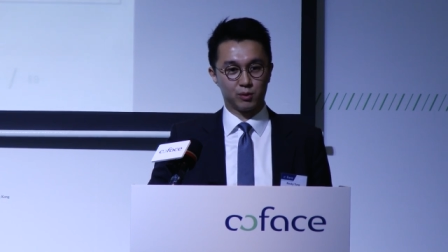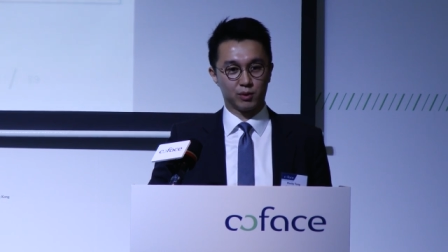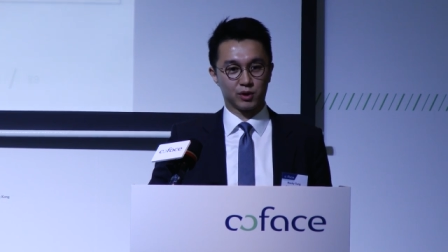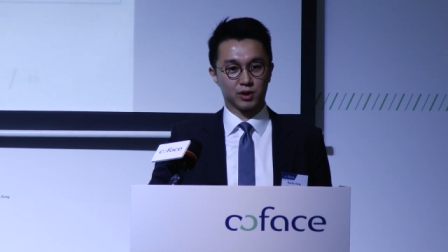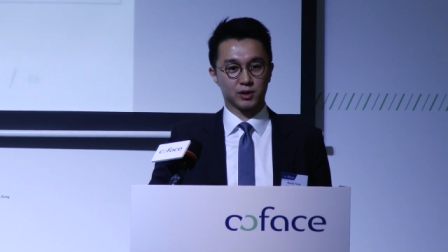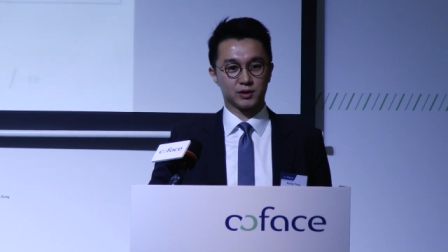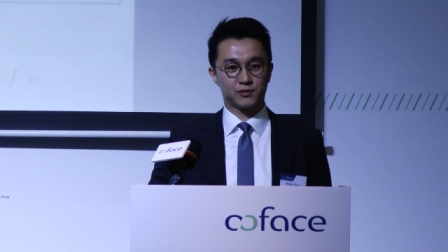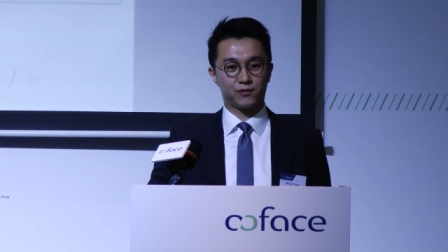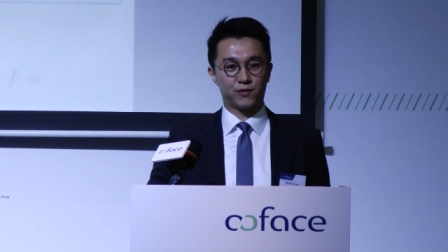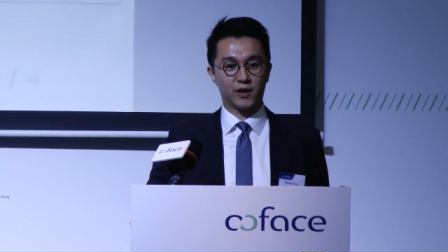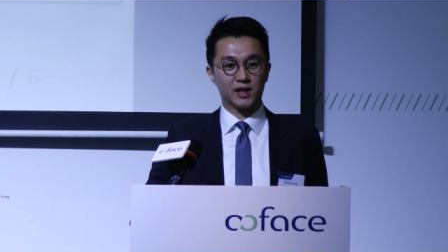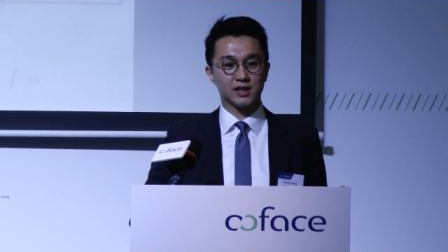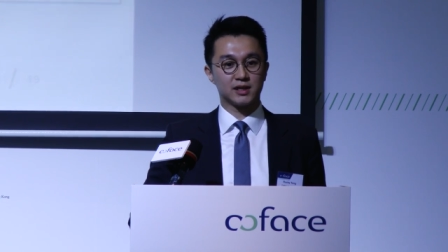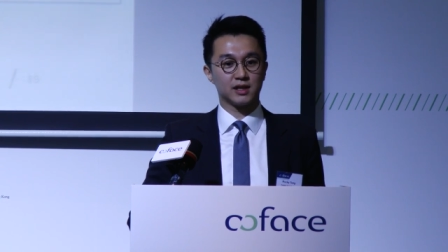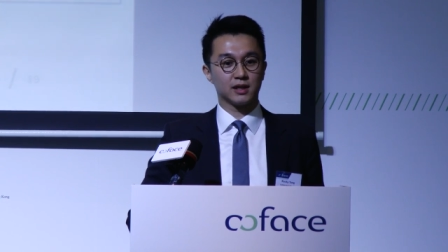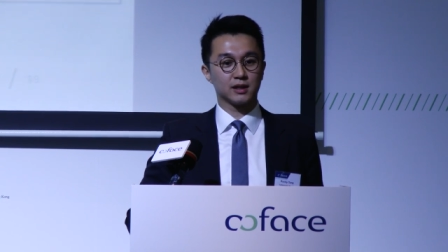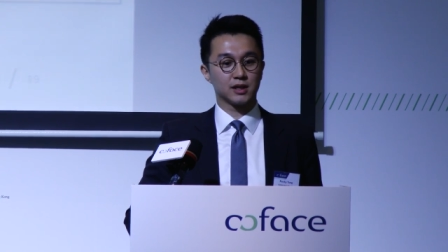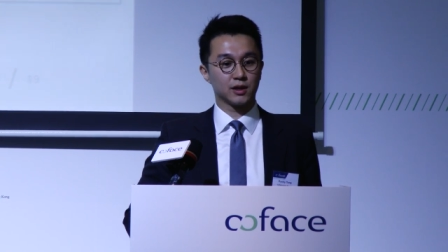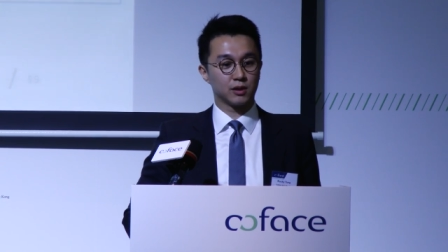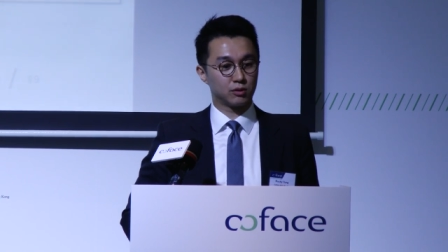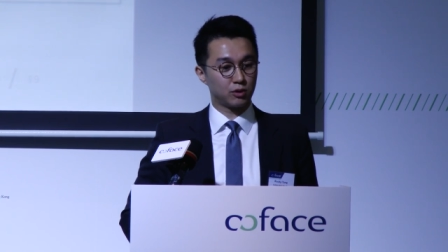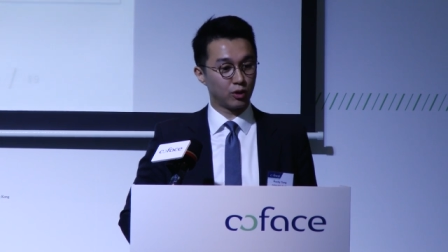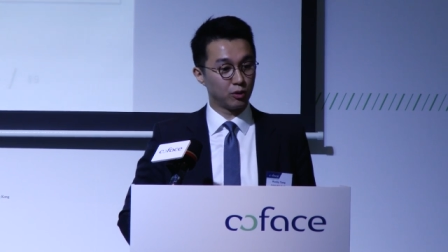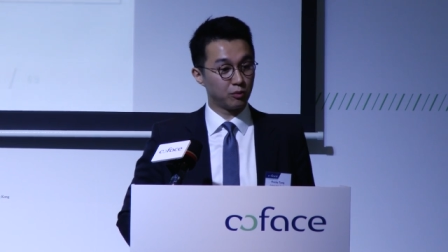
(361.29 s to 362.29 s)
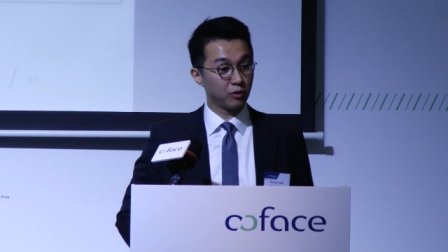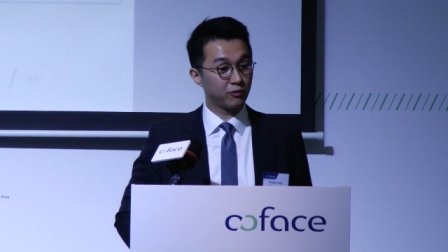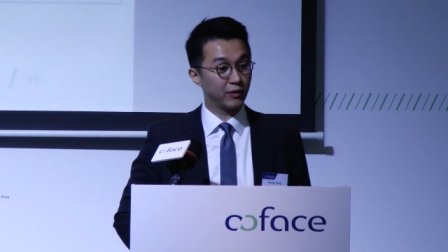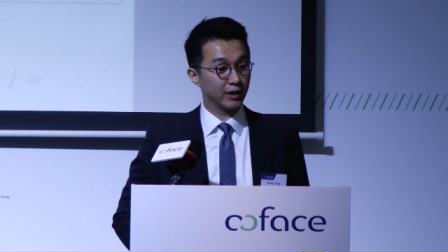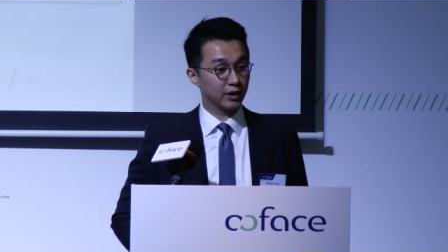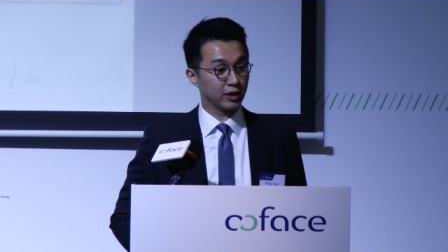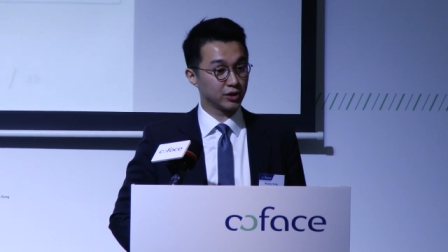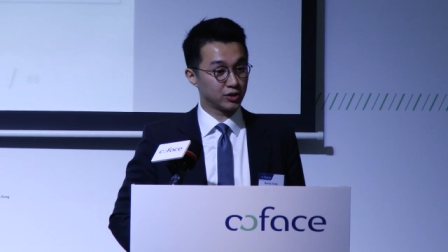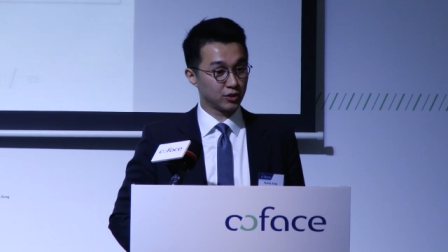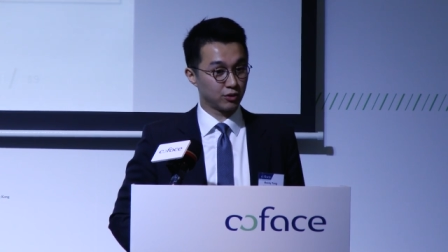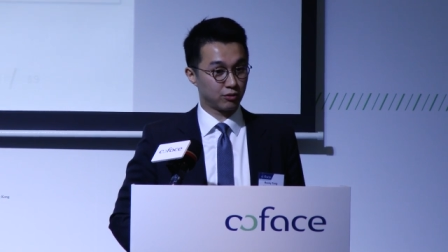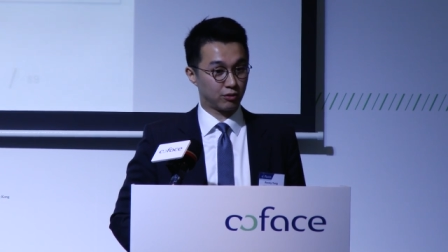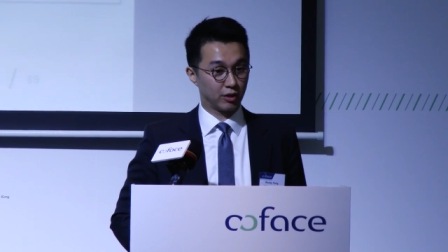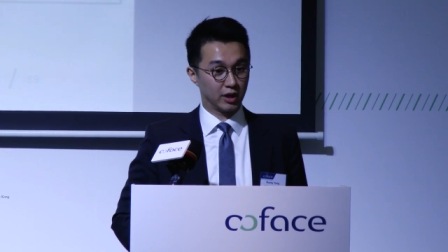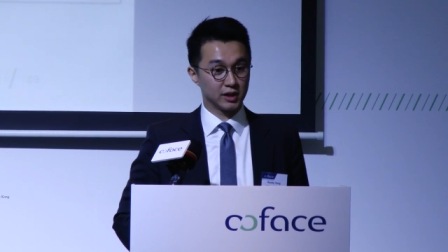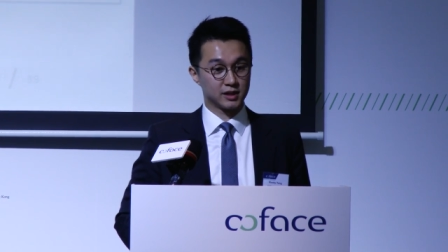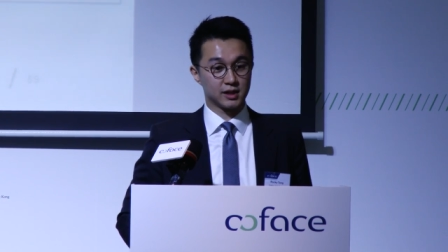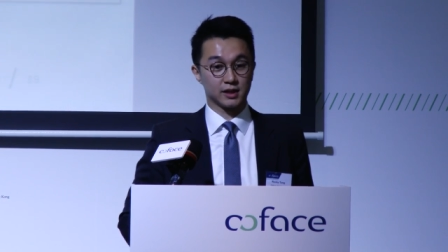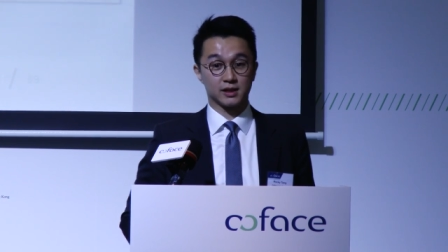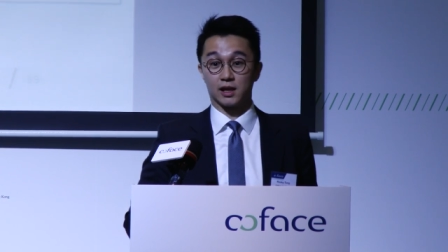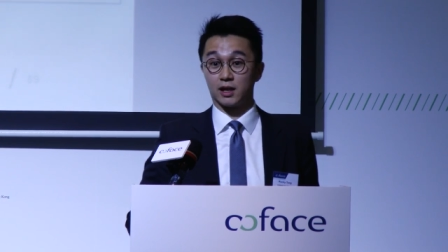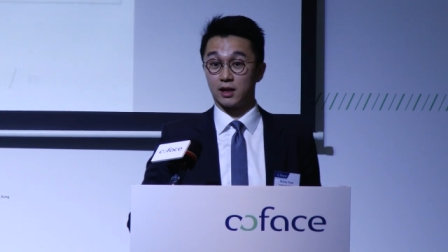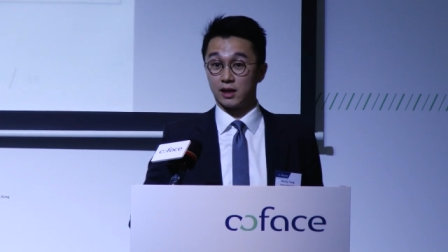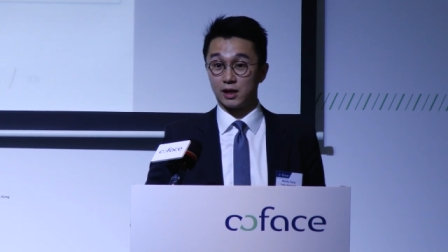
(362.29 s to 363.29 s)
were facing the global financial
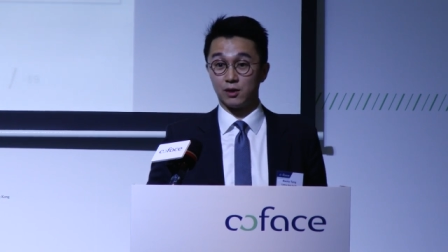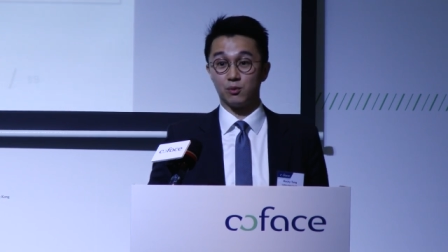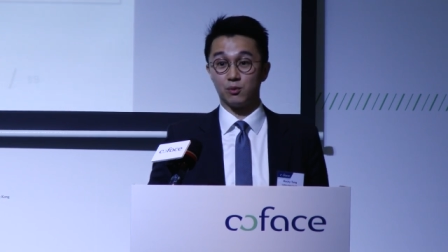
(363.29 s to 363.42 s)
crisis, and